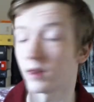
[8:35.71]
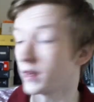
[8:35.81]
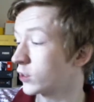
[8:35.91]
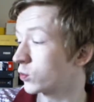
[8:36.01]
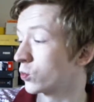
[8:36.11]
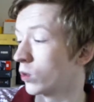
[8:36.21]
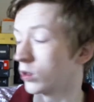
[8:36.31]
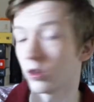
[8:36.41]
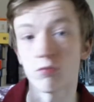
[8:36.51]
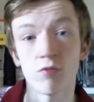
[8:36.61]
and this was one
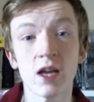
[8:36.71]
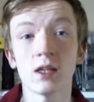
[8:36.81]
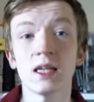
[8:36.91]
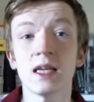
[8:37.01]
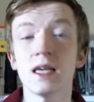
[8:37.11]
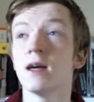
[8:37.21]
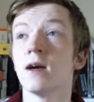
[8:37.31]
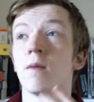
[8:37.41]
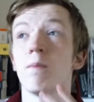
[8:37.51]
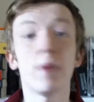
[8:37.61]
of the really
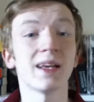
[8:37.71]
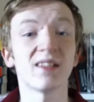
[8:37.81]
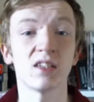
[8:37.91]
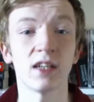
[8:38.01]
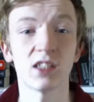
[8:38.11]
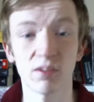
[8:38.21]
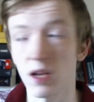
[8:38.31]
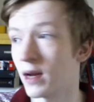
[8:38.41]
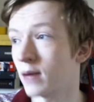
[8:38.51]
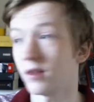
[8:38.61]
biggest events for
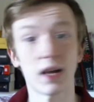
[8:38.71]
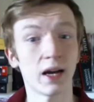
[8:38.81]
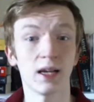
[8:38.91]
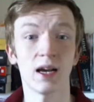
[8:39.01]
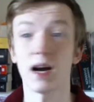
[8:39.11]
me when I was like,